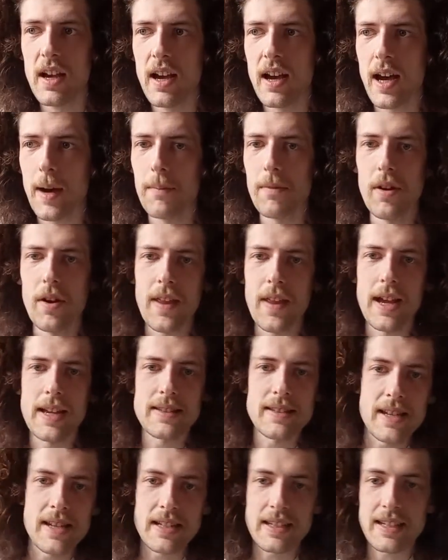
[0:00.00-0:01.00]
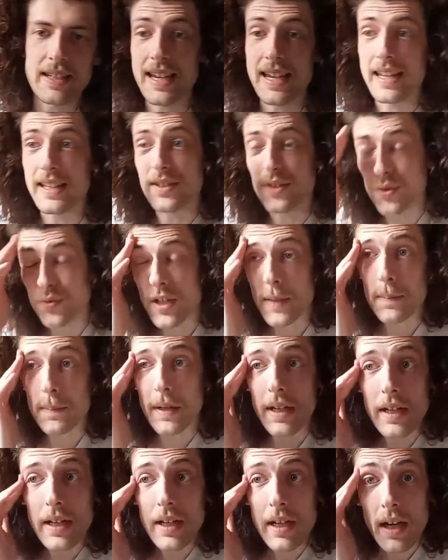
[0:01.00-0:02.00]
I'm not that dedicated to
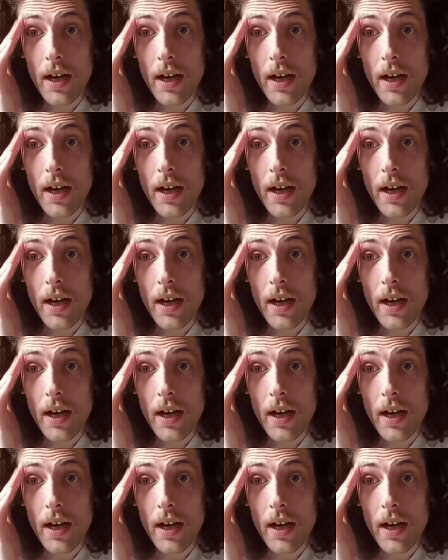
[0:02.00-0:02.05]
Reaper.